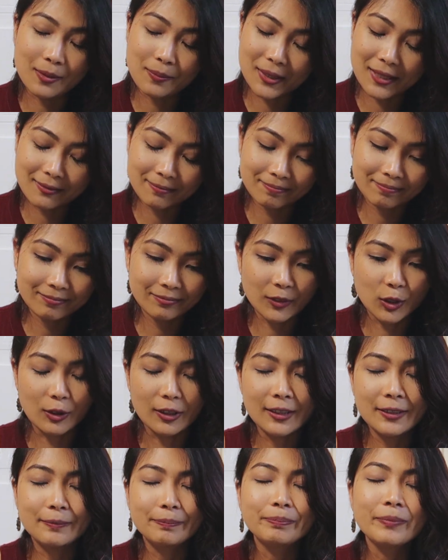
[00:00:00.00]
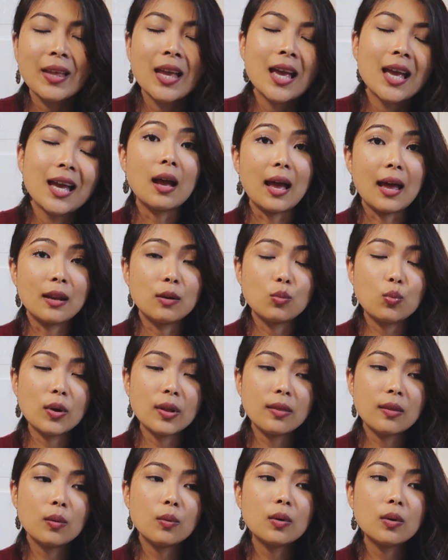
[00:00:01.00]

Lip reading: I mean, right? And when they